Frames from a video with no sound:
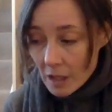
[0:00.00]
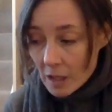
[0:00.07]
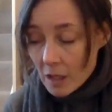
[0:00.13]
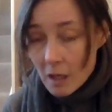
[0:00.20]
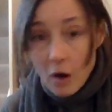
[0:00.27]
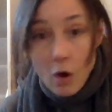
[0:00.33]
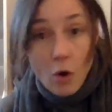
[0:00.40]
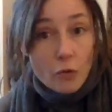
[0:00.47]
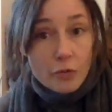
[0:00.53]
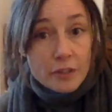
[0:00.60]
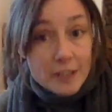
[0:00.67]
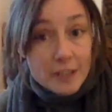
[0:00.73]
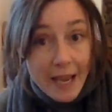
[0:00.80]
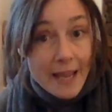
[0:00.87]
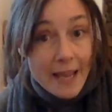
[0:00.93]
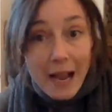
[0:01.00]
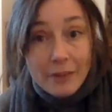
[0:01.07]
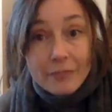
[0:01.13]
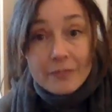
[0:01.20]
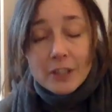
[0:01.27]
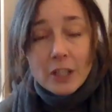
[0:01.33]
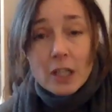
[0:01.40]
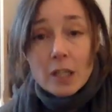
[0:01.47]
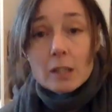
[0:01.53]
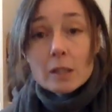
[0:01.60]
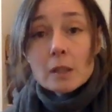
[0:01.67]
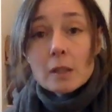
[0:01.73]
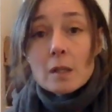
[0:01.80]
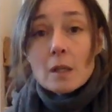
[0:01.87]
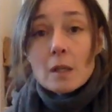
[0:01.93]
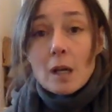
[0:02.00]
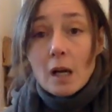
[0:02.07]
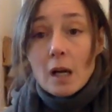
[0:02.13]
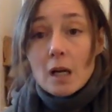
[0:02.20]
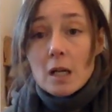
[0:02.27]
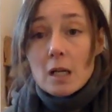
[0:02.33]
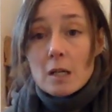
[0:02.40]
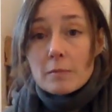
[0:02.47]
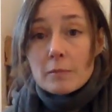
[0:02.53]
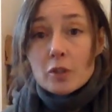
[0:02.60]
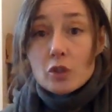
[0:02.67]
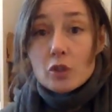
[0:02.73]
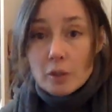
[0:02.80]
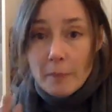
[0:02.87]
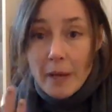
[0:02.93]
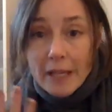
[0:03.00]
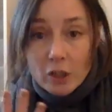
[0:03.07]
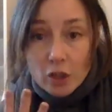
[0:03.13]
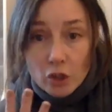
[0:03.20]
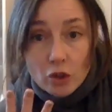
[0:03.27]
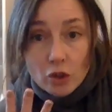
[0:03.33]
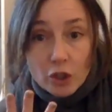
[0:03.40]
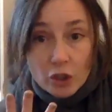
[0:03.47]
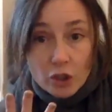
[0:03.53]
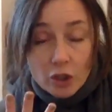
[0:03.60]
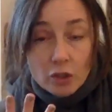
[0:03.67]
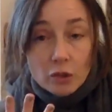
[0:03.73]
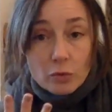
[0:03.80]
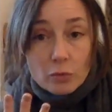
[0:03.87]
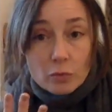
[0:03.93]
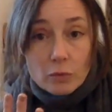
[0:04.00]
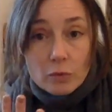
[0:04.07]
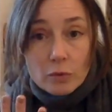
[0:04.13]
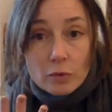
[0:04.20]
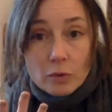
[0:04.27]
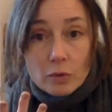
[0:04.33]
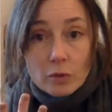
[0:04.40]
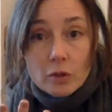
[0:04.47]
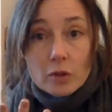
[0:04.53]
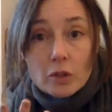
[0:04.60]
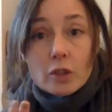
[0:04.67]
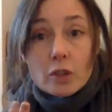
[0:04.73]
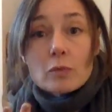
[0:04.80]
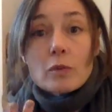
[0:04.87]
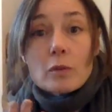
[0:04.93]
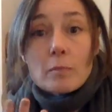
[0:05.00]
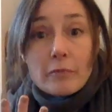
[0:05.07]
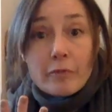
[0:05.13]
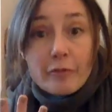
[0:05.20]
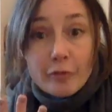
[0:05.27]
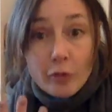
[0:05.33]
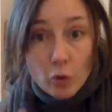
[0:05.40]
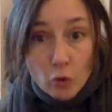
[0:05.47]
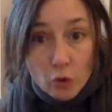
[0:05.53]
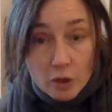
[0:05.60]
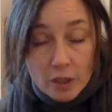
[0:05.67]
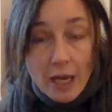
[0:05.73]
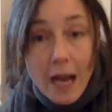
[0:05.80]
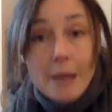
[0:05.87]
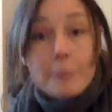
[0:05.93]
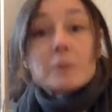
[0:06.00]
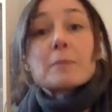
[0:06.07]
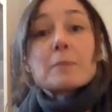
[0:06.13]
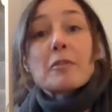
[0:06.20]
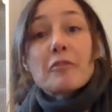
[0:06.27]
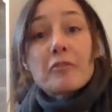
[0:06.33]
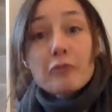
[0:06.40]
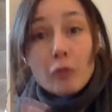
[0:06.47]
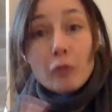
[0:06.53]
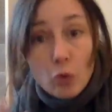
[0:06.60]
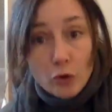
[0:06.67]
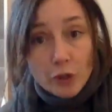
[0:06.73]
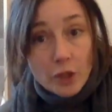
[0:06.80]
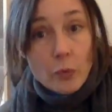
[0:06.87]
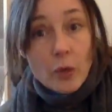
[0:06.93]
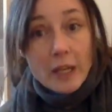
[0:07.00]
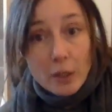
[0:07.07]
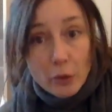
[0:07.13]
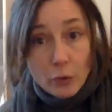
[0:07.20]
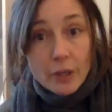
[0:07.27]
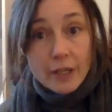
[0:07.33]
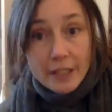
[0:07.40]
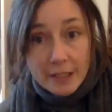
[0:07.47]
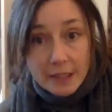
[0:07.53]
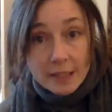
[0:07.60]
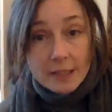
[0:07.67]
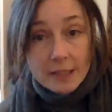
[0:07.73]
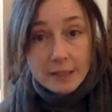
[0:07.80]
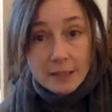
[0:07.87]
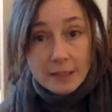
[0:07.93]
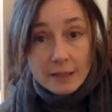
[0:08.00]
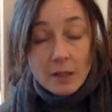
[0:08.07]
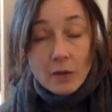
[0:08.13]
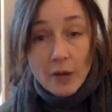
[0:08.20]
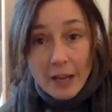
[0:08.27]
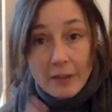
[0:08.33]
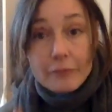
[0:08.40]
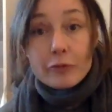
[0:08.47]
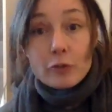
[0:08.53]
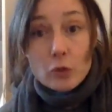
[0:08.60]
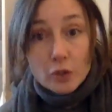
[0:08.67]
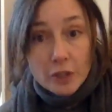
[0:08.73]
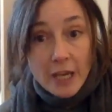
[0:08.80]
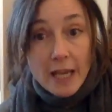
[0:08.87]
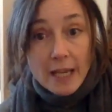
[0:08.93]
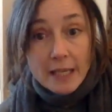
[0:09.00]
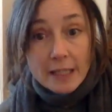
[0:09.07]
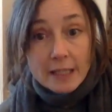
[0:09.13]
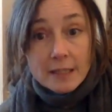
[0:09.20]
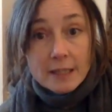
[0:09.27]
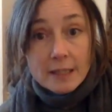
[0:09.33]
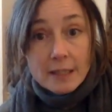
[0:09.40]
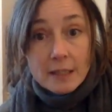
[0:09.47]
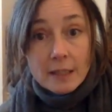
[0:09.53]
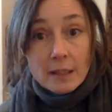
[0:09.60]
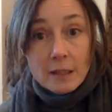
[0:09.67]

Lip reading: or the day after. Just make sure you do them 4 times before you increase. Okay, 4 days